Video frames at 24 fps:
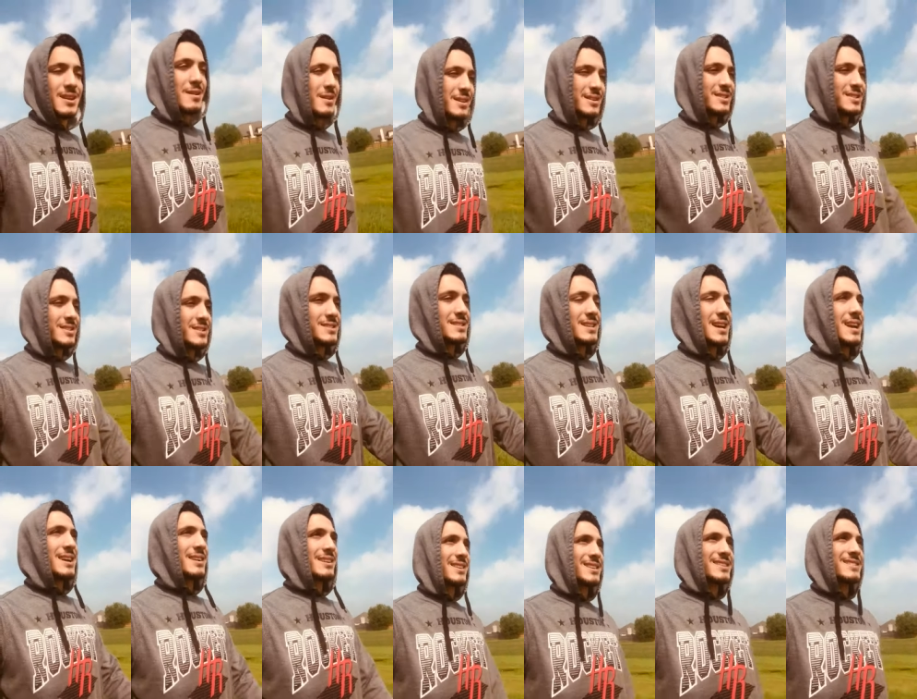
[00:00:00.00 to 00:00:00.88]
in this
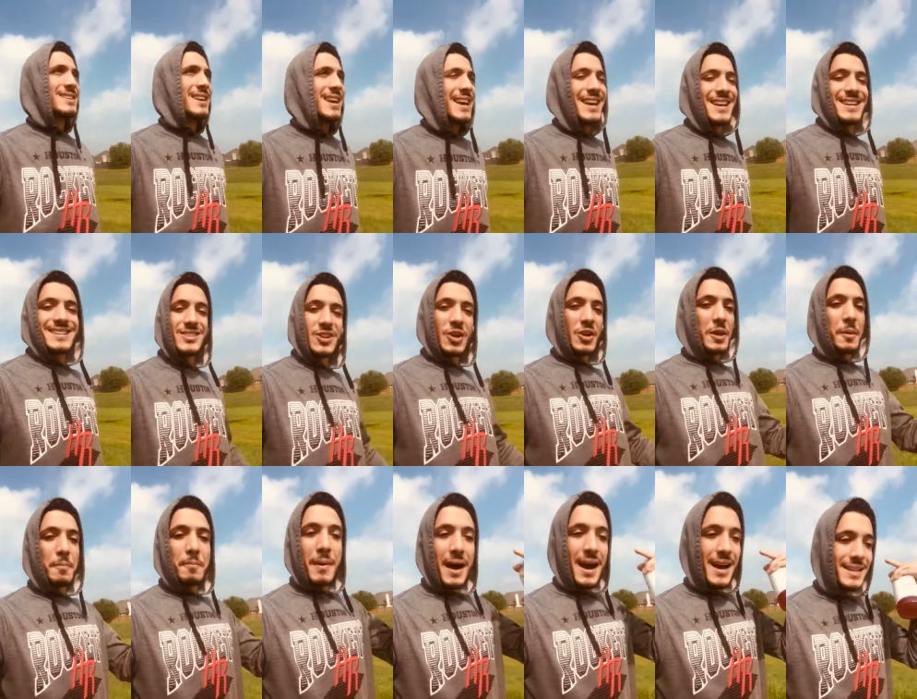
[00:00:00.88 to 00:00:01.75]
time, because it's all a
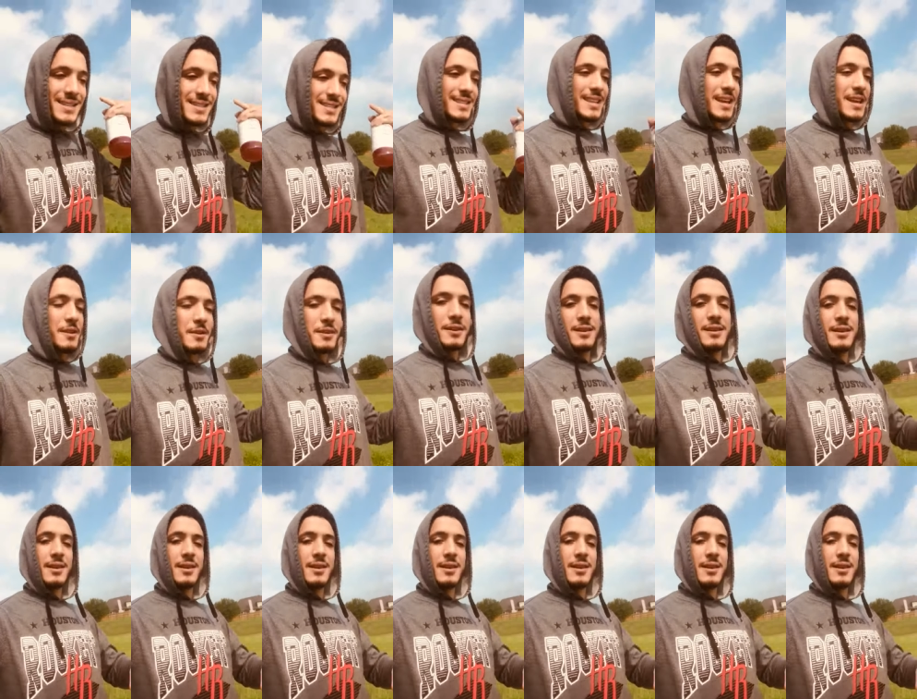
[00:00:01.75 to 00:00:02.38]
mind state.